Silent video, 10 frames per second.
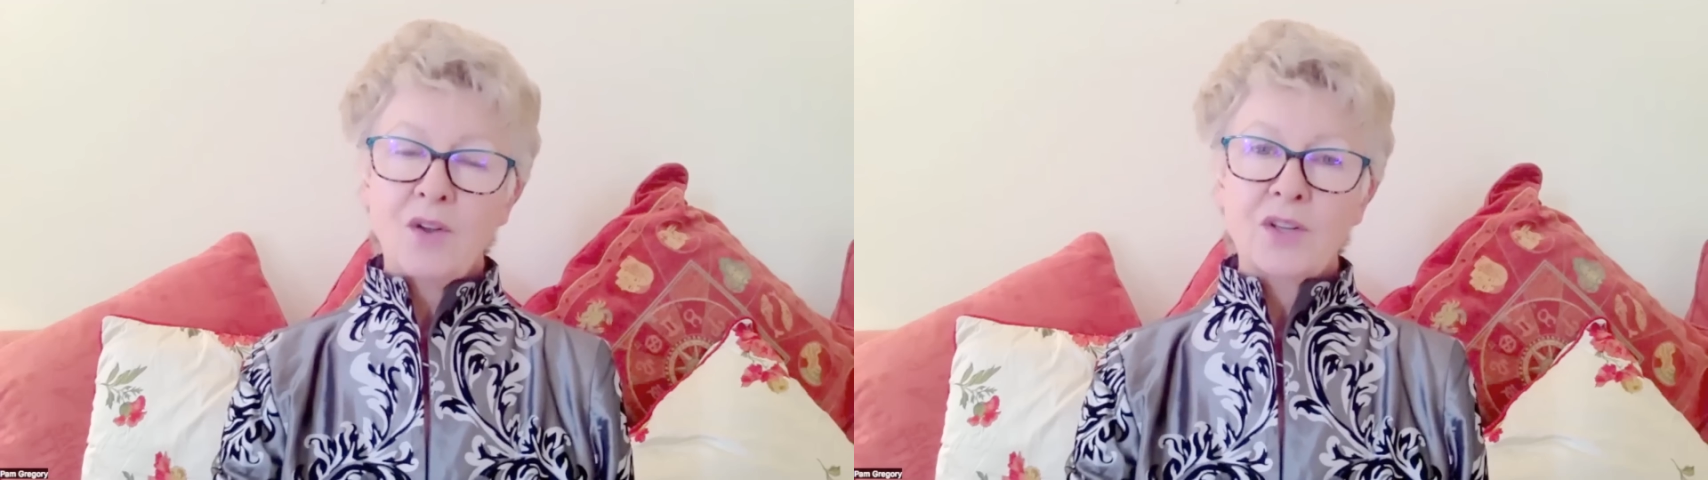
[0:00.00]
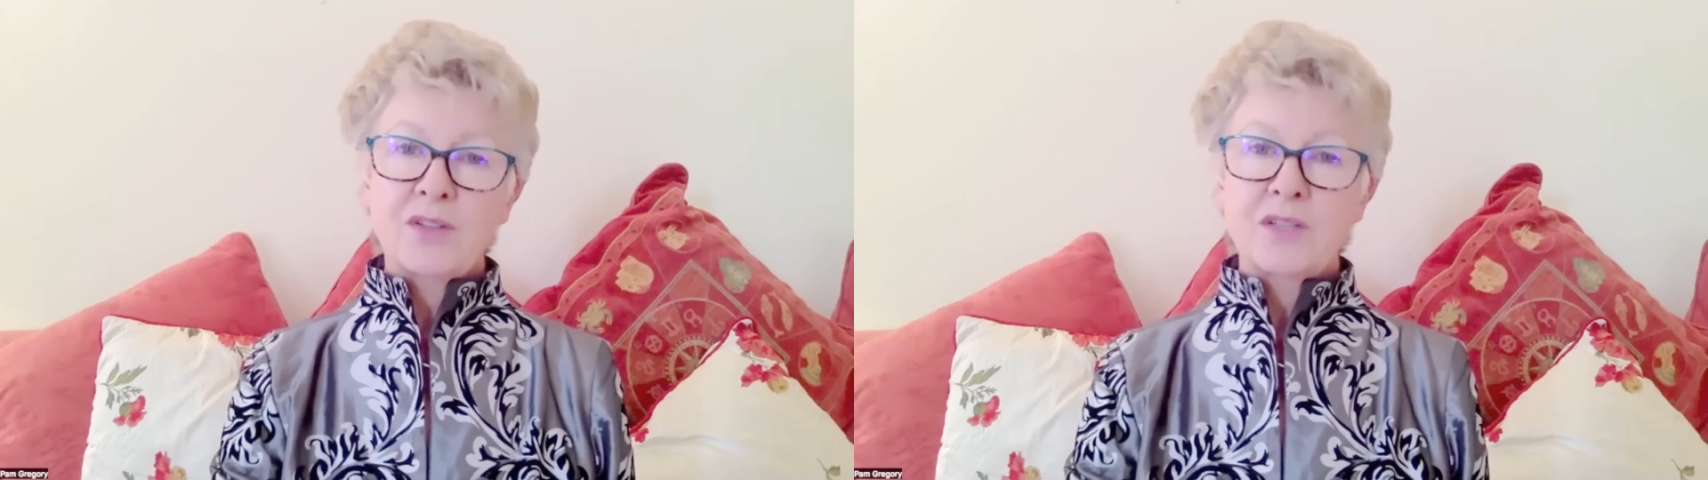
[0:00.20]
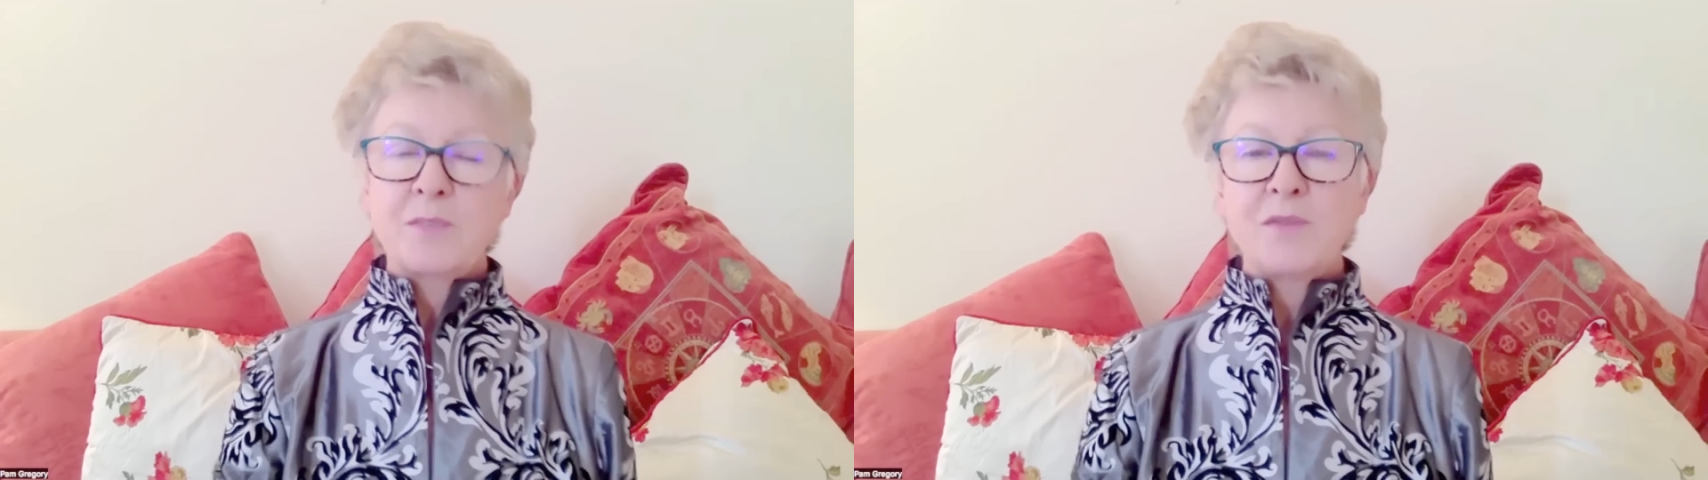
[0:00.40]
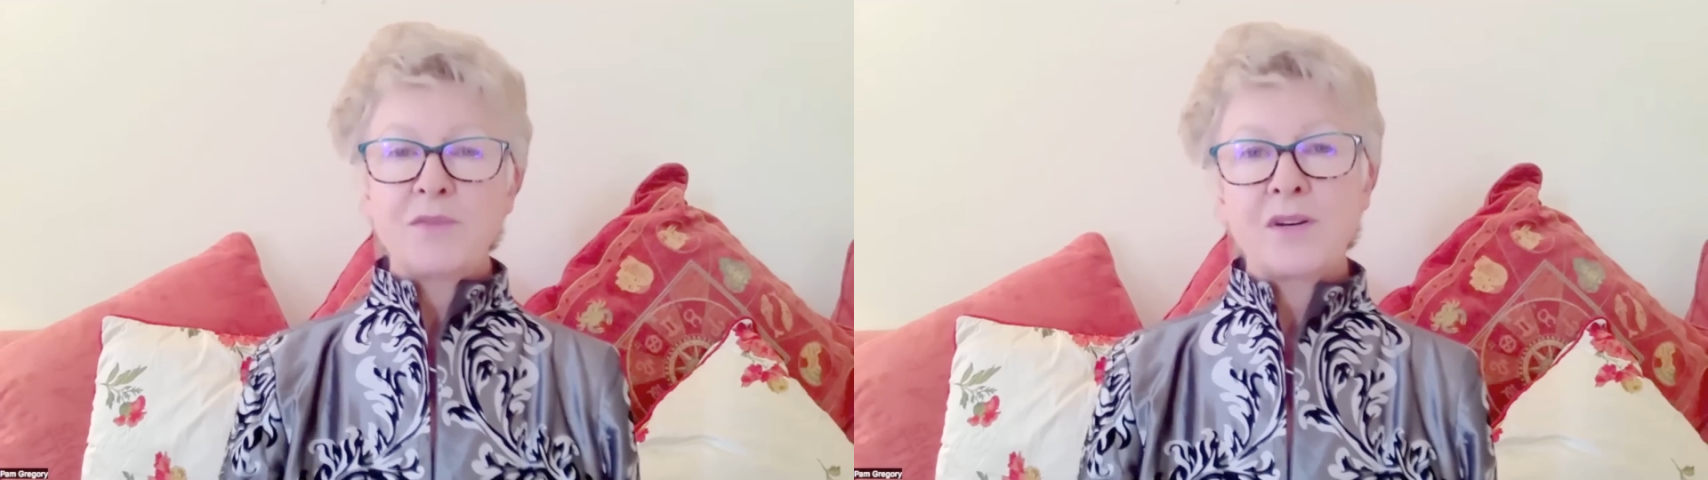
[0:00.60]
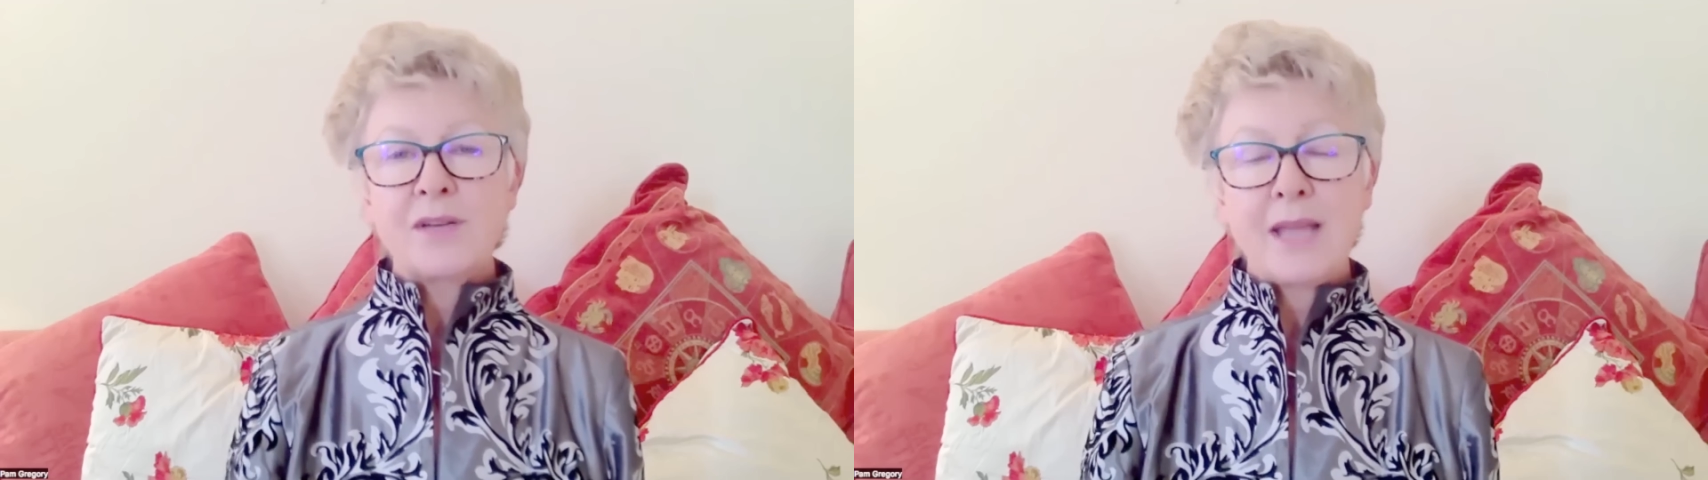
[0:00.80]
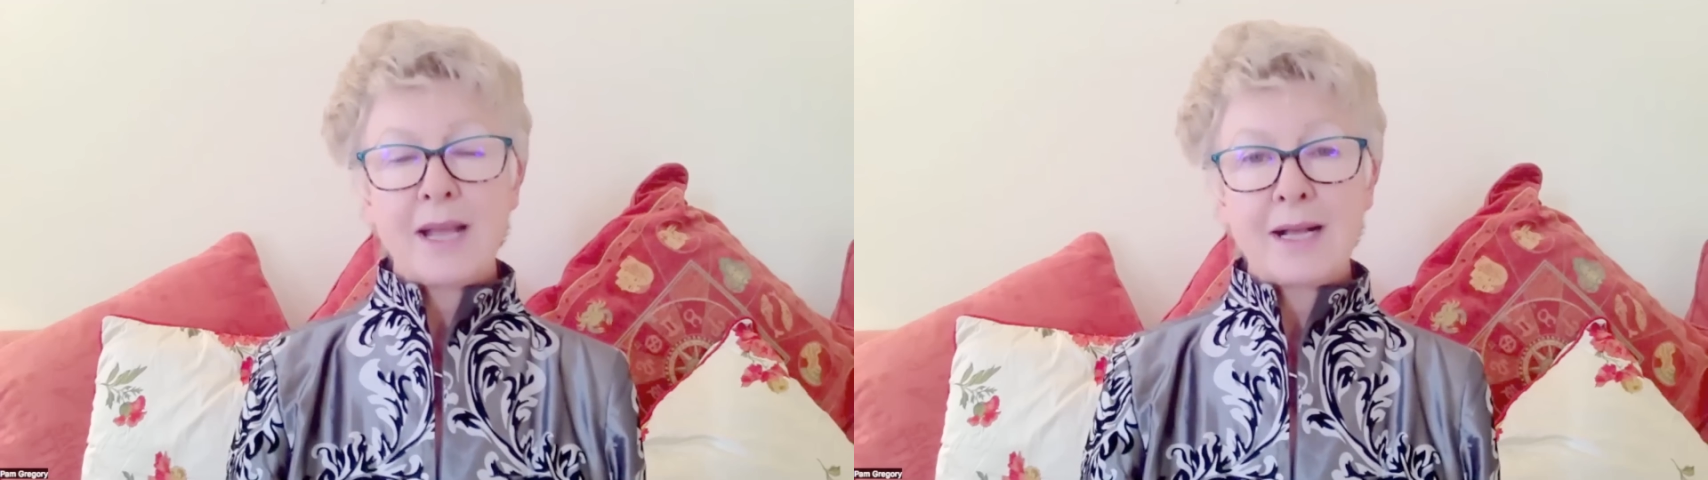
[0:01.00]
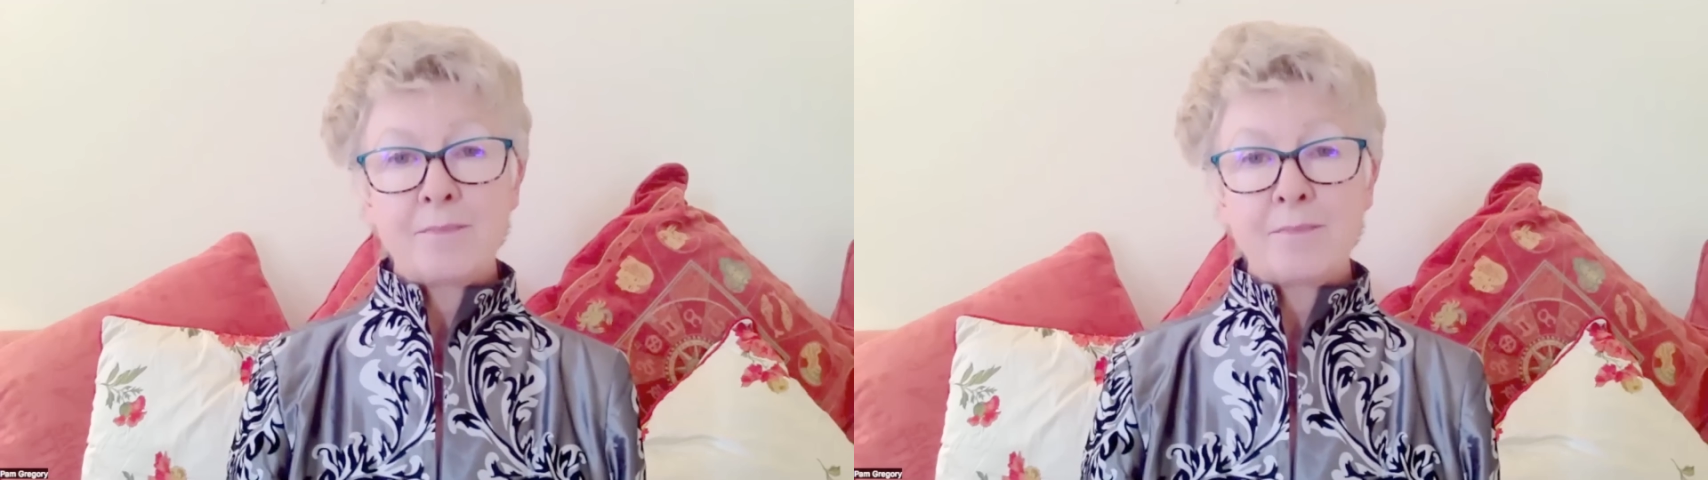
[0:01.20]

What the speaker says: are going to be very